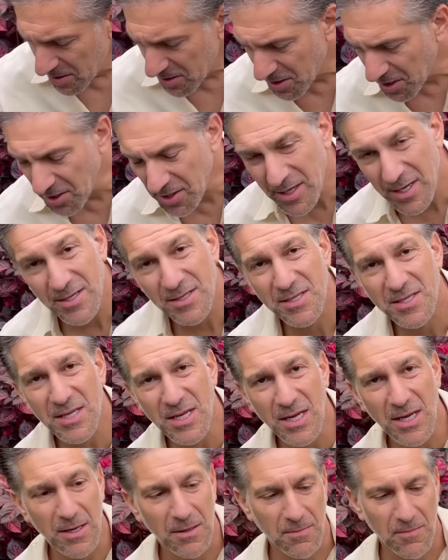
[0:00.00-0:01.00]
So you can
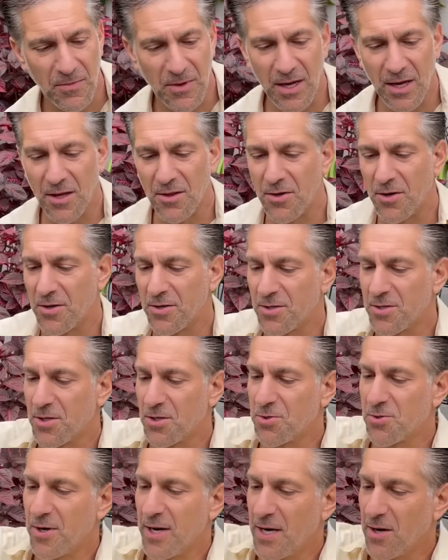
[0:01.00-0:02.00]
see that there's
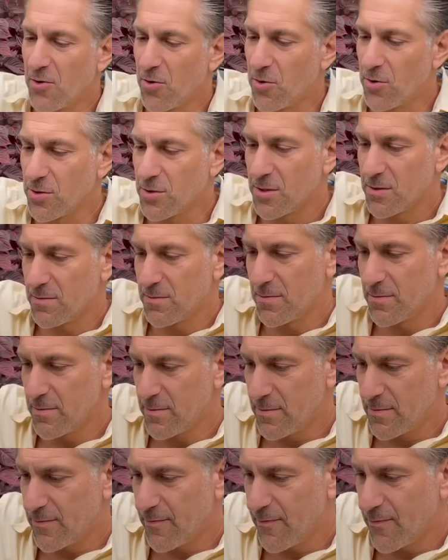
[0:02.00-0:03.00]
drain holes
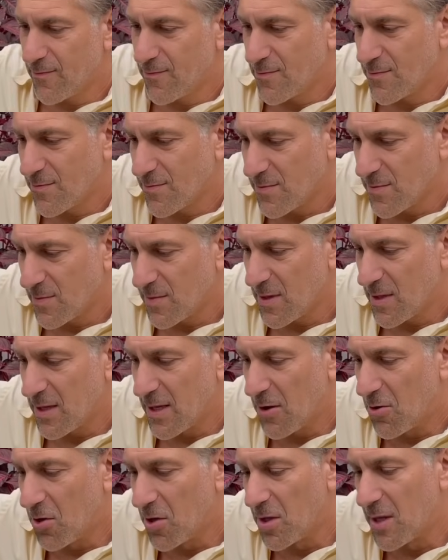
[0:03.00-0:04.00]

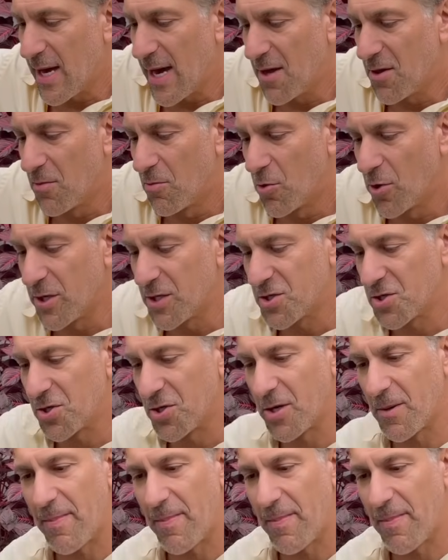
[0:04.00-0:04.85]
that will allow the moisture to